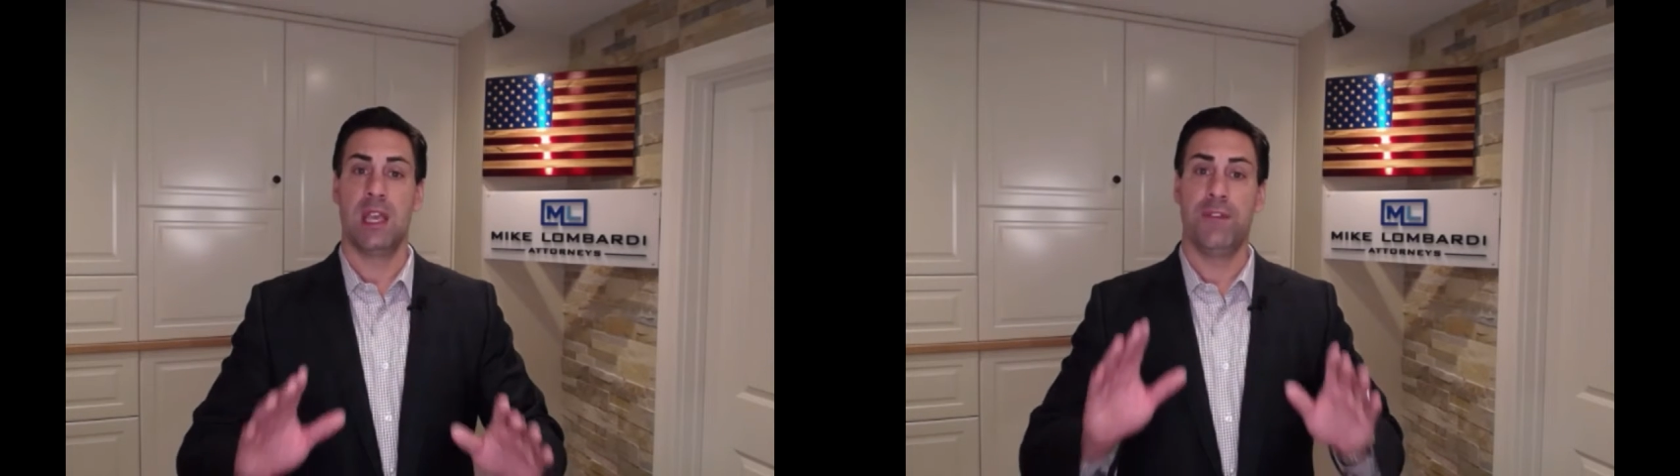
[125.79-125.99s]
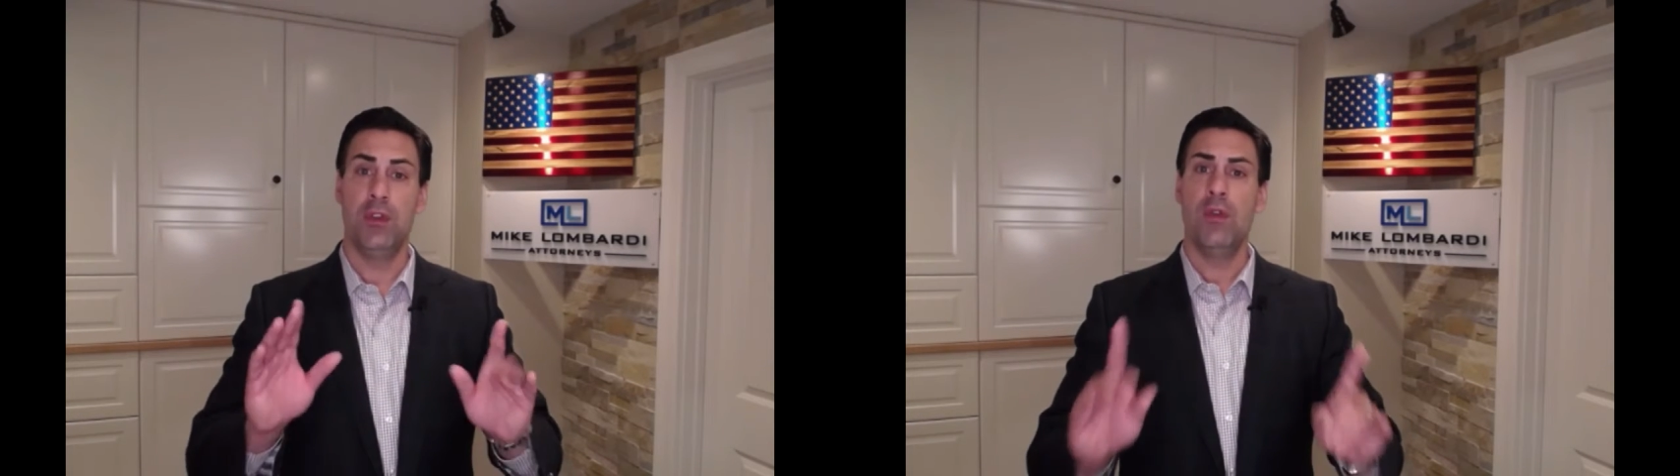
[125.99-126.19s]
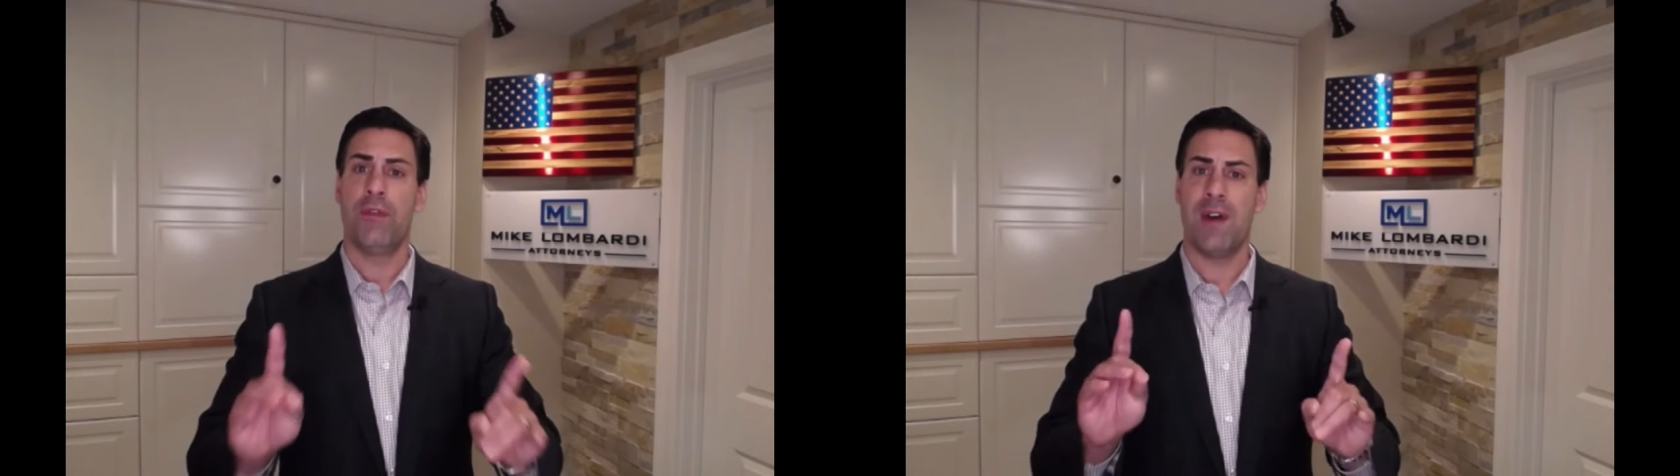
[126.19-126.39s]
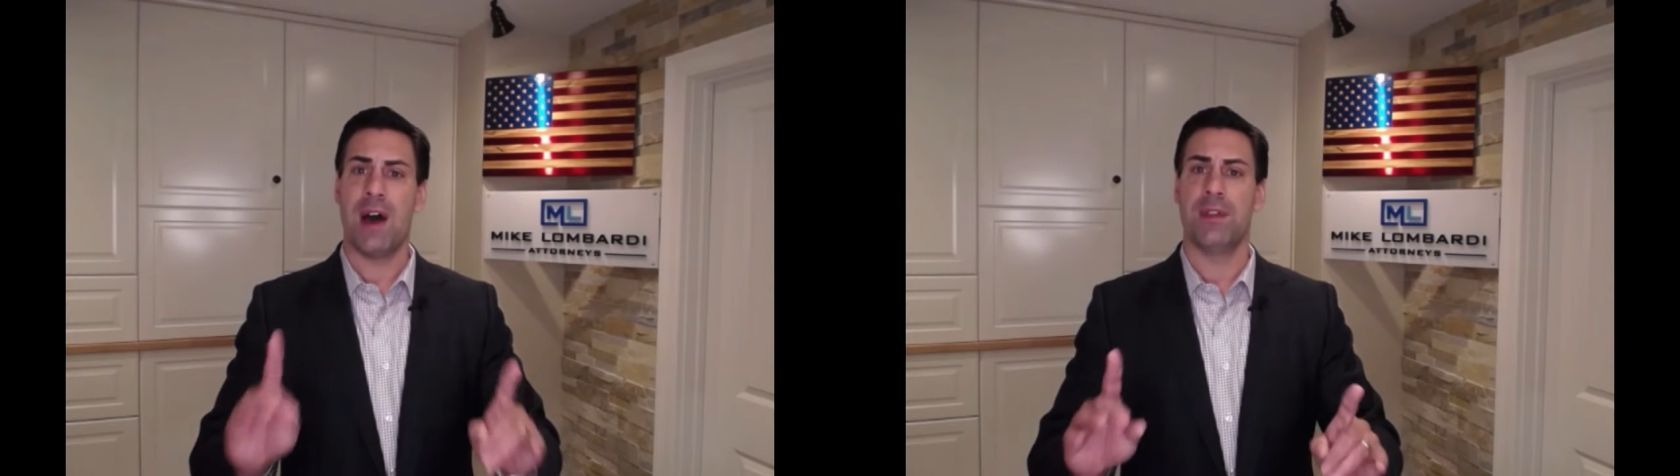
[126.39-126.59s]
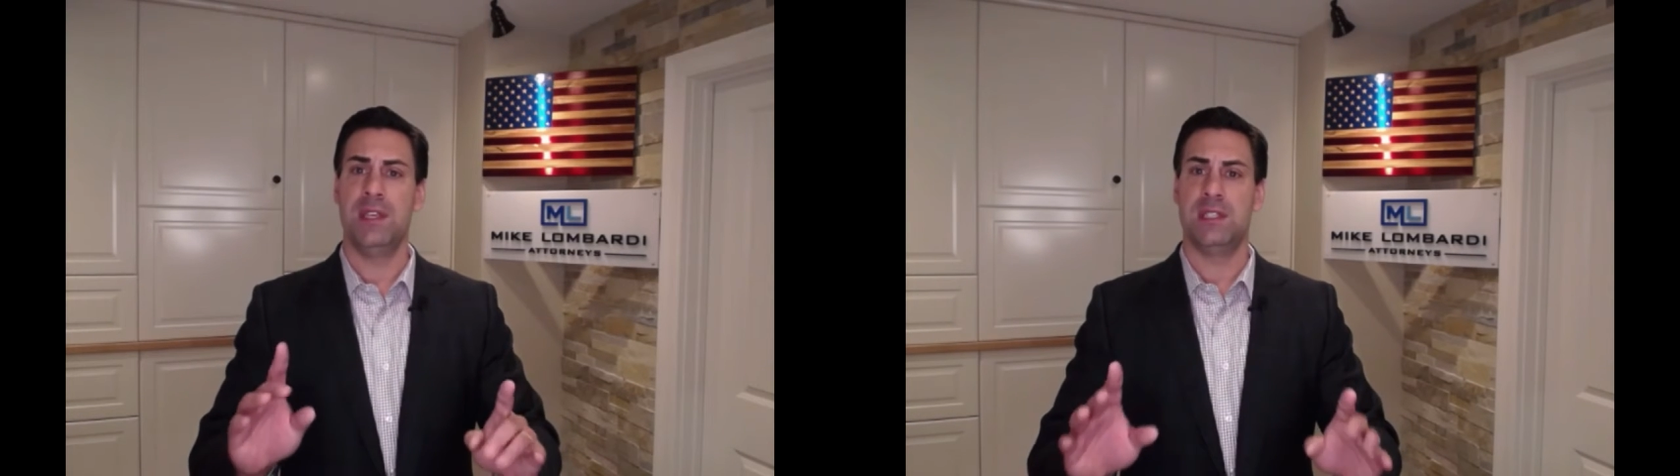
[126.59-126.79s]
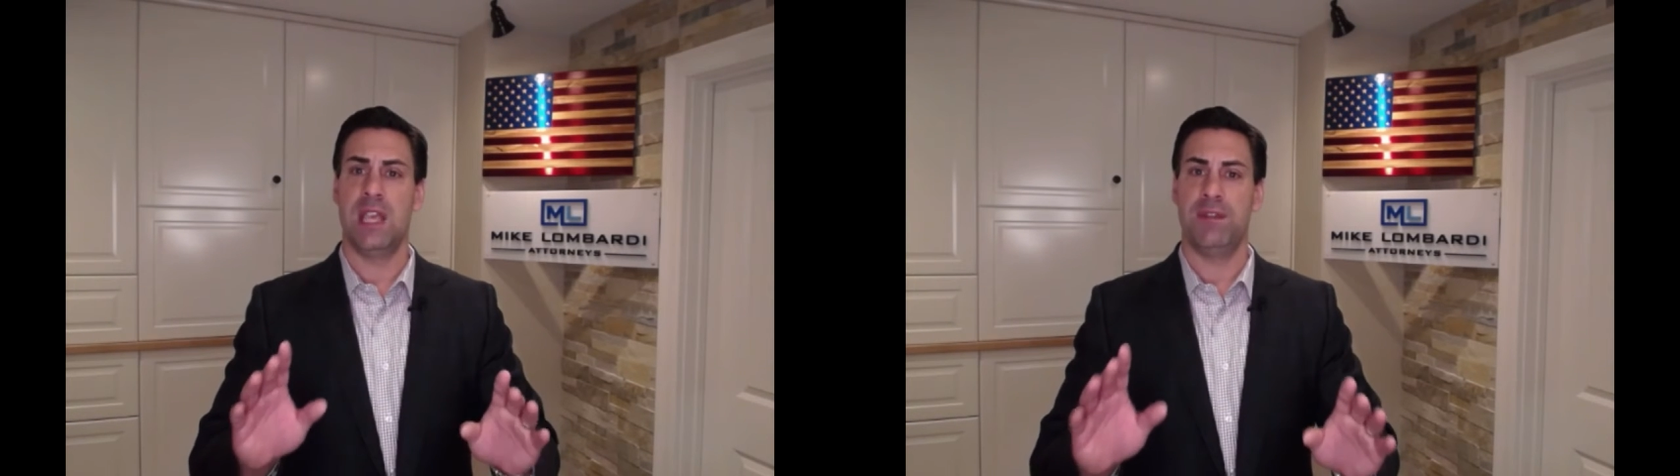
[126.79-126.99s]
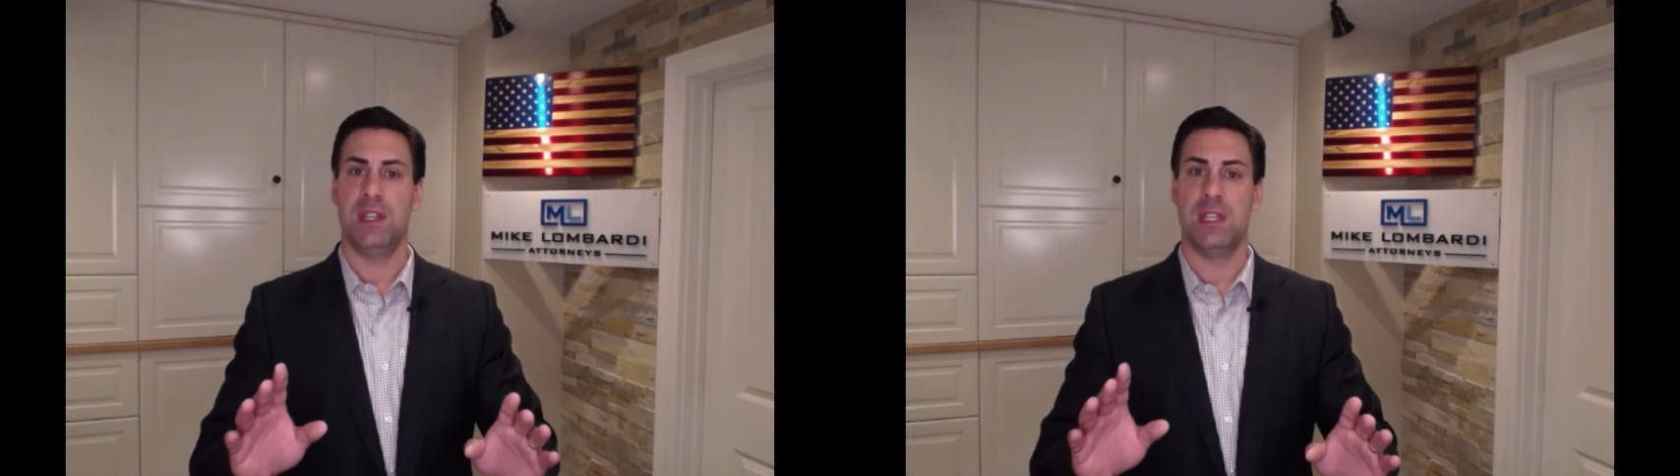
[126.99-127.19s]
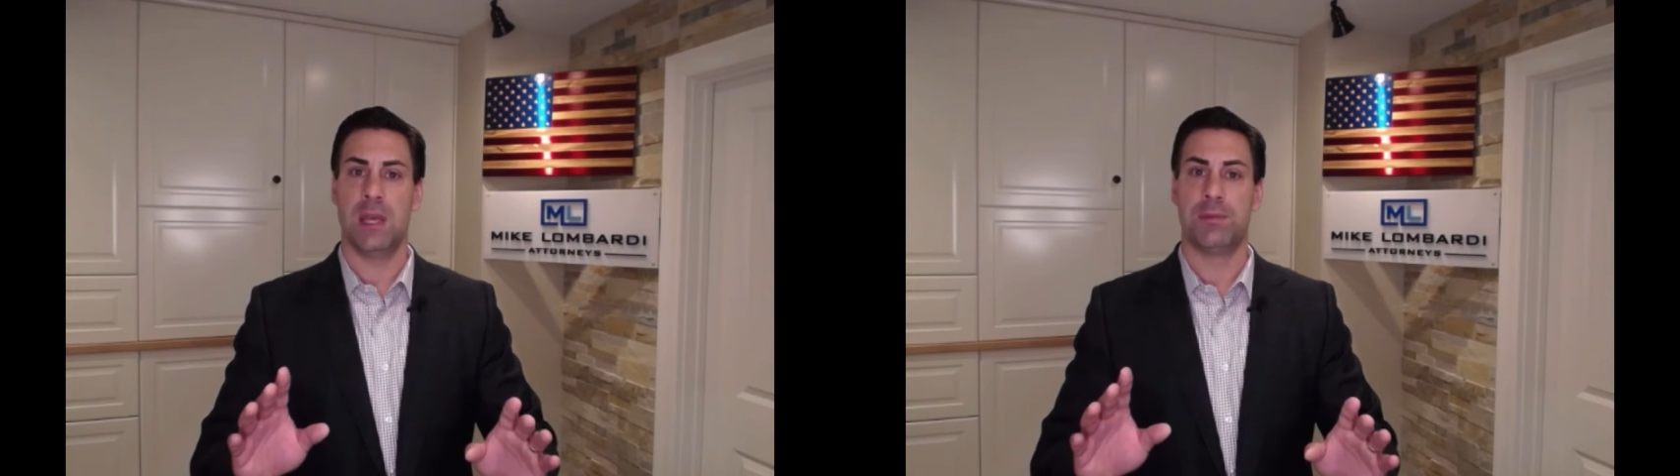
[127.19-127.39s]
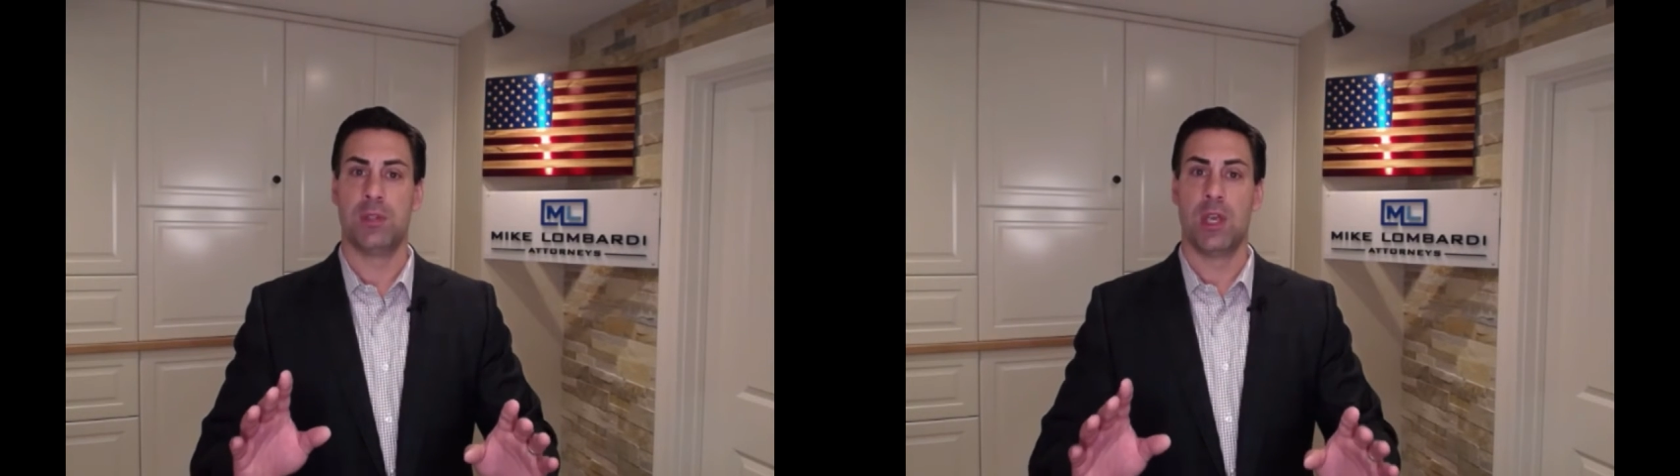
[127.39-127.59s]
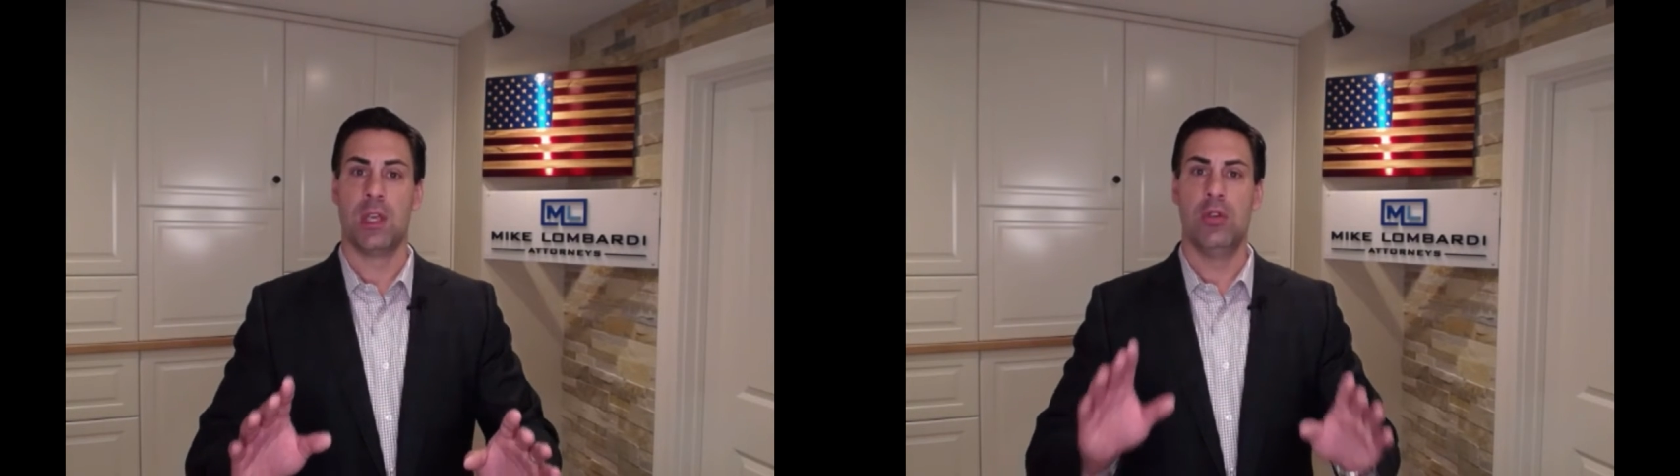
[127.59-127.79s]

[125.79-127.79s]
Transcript: If you follow these safety tips,